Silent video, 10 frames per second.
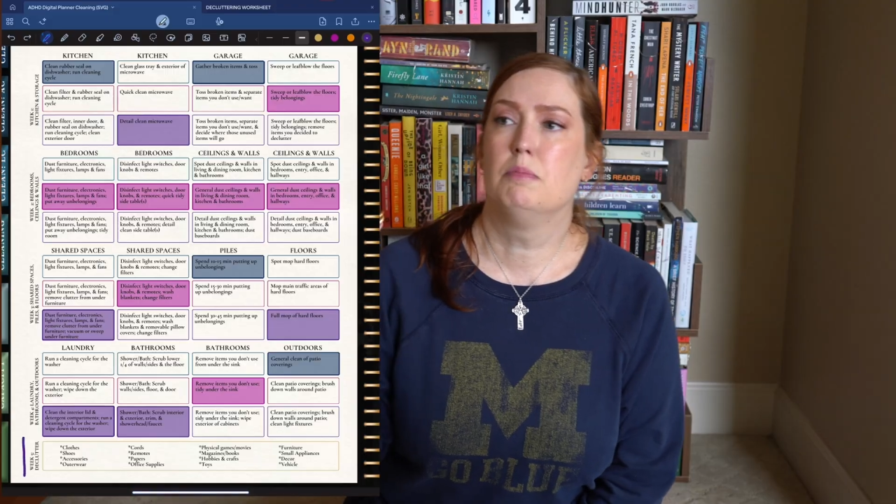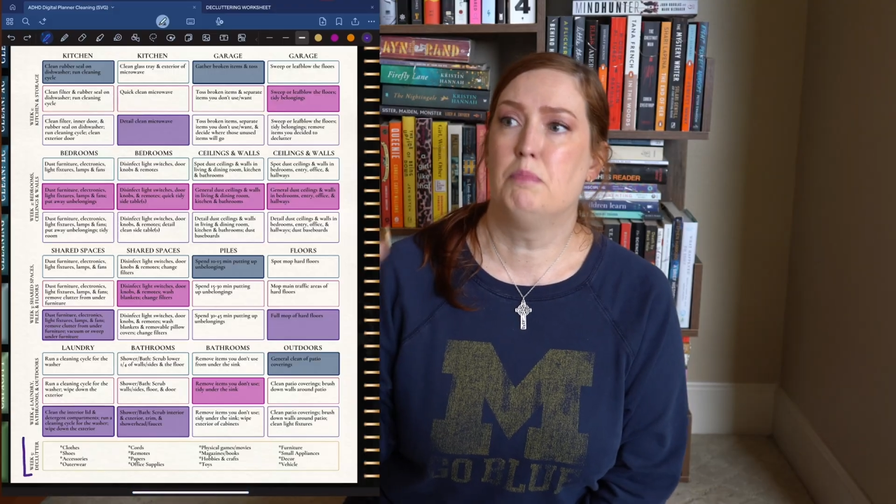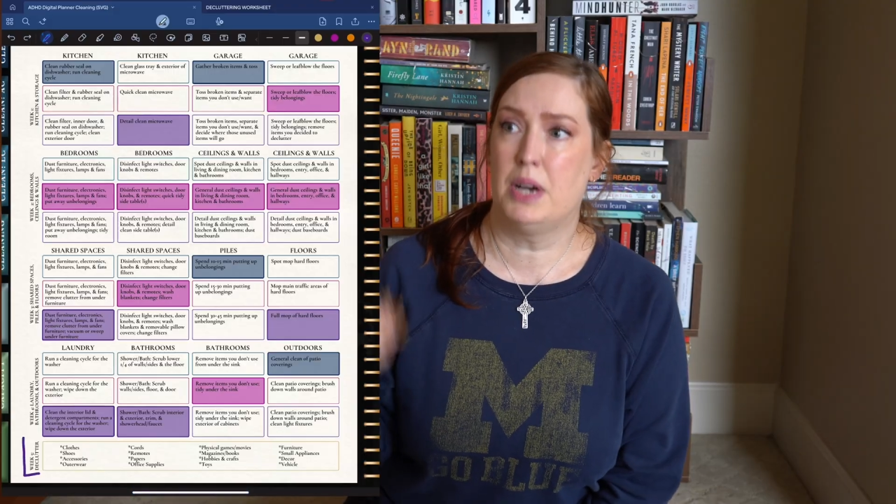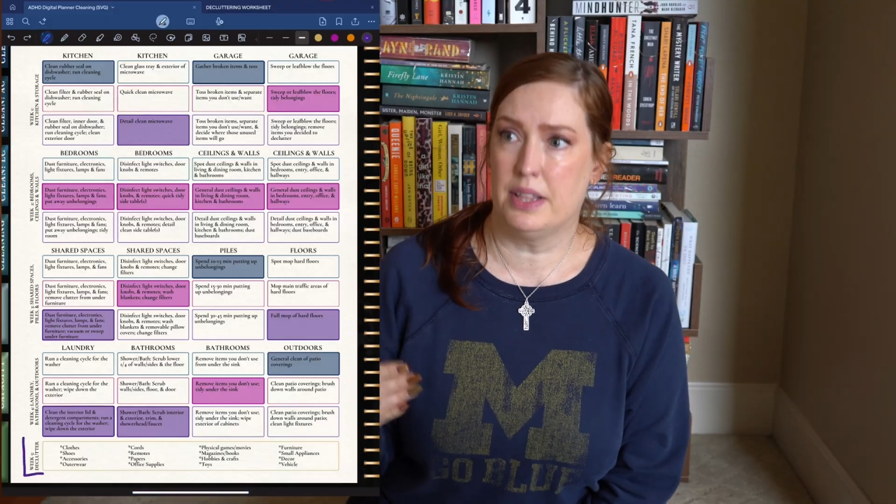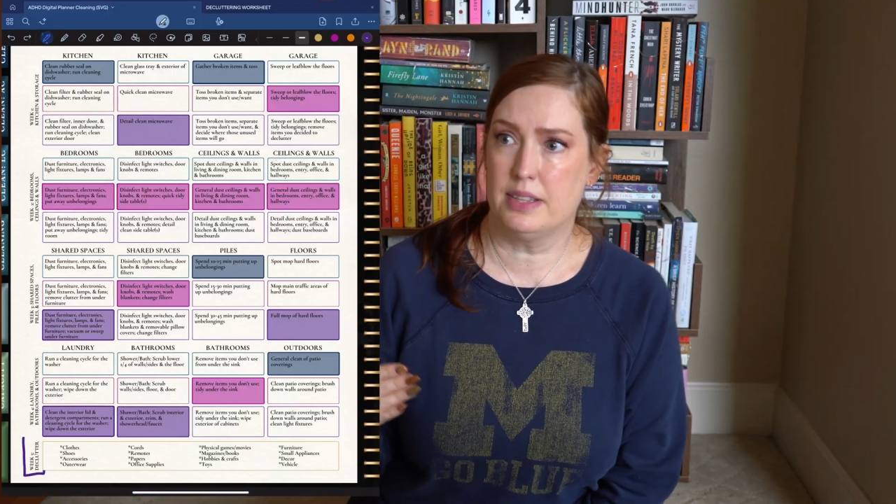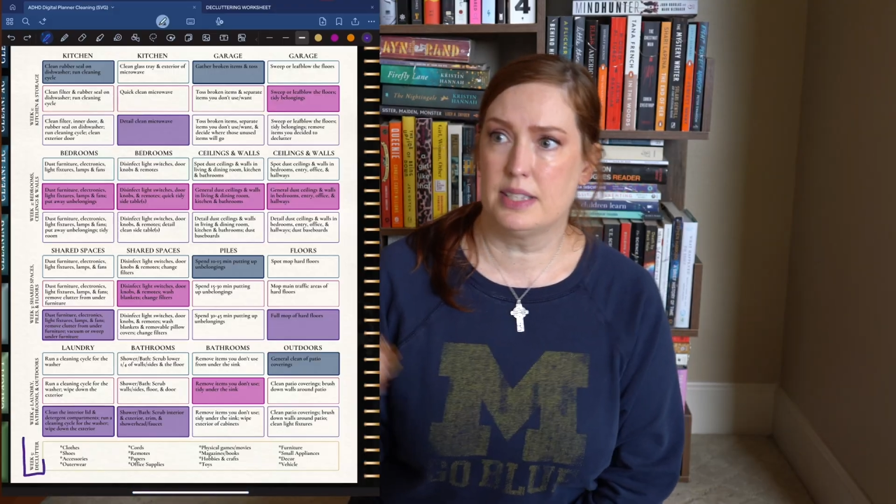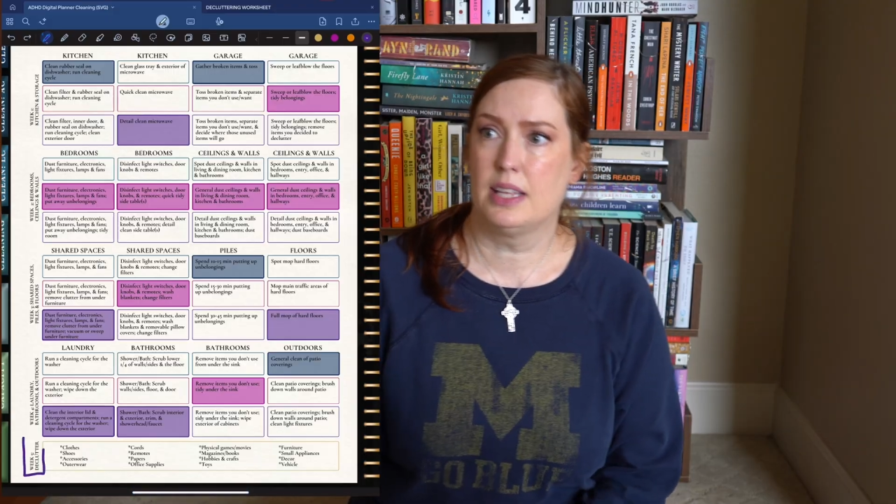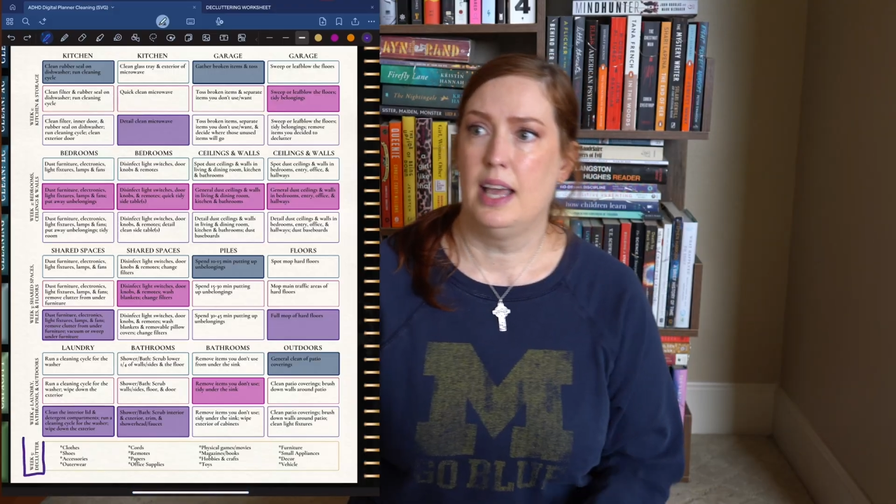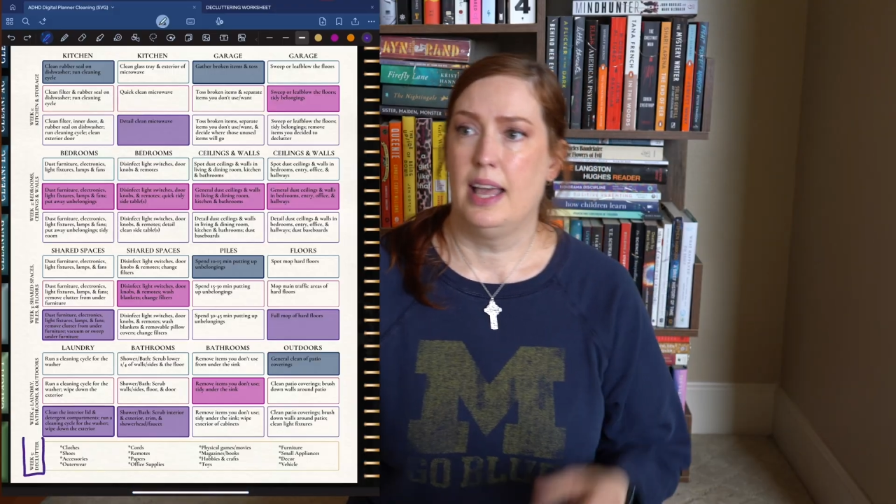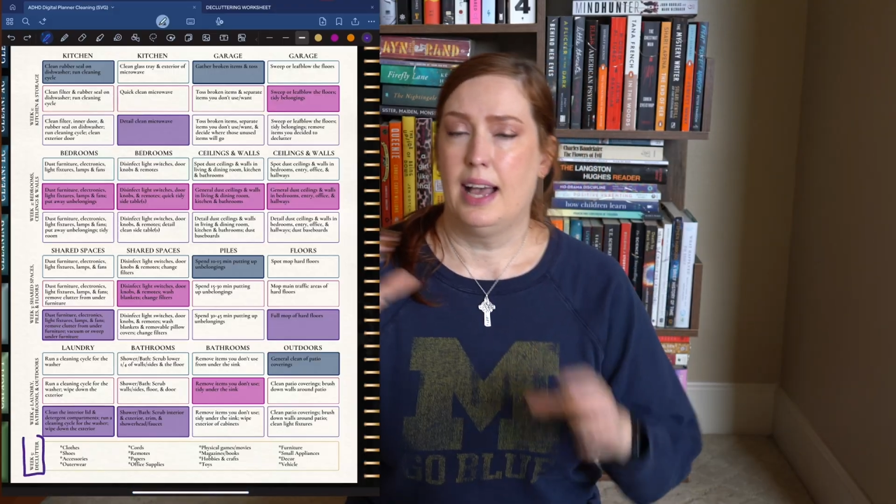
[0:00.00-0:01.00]
months,
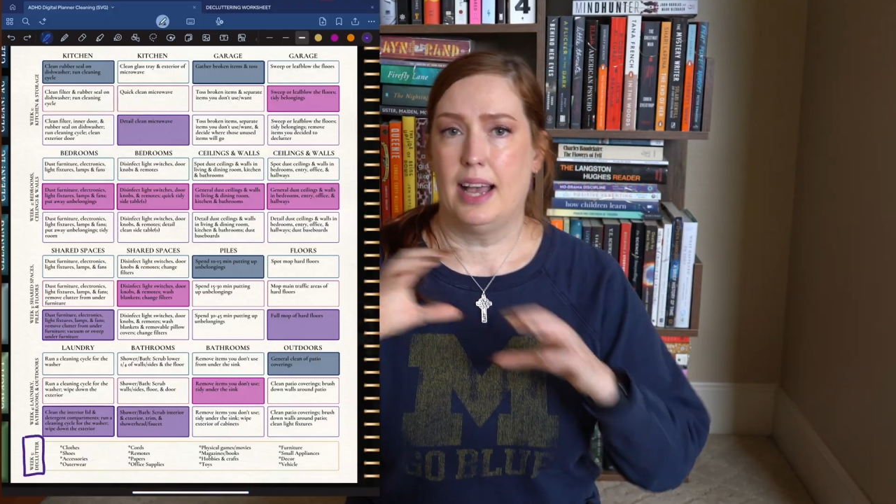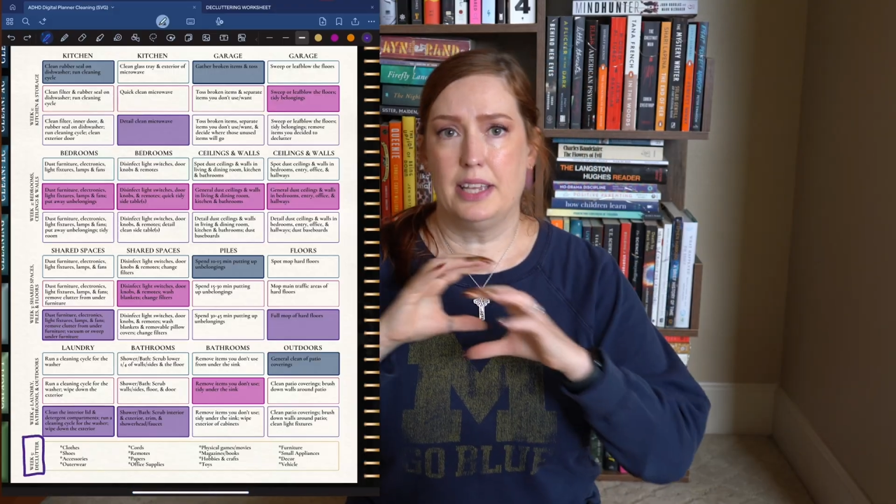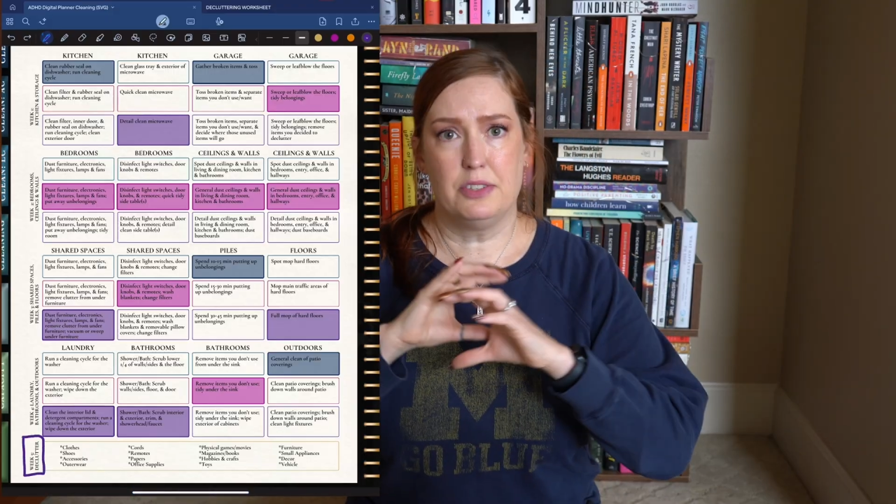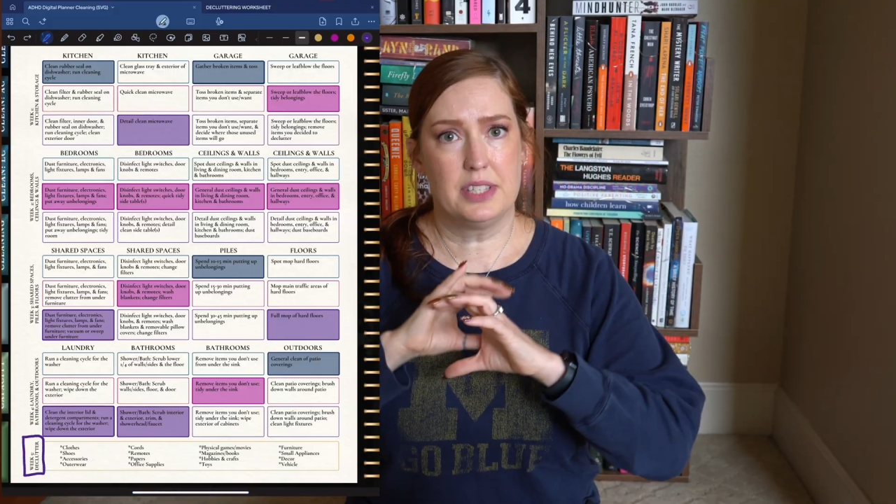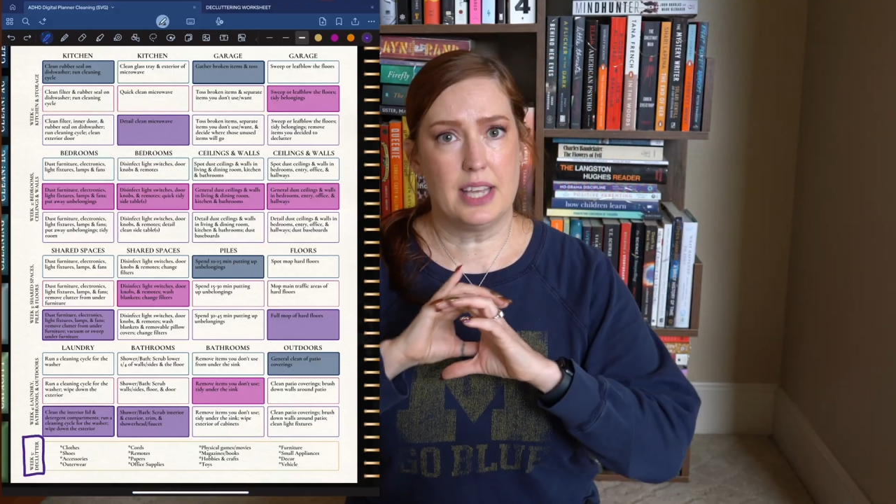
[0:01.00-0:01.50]
I use